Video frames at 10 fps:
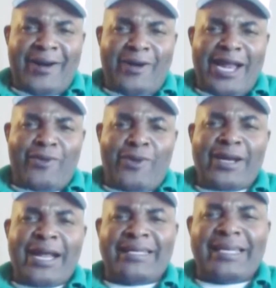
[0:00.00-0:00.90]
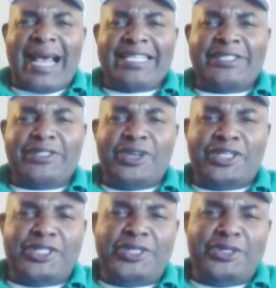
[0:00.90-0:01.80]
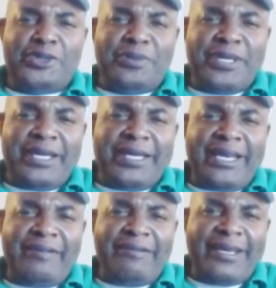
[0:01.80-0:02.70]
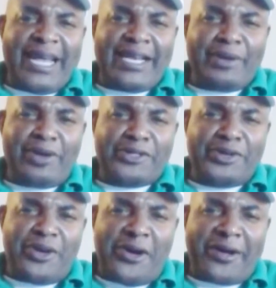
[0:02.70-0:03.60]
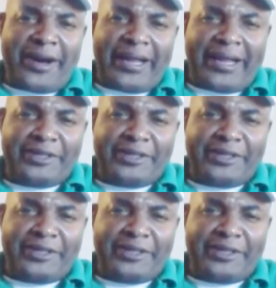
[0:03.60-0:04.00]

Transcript: Anyone that has judged you to be the living dead because you're hungry,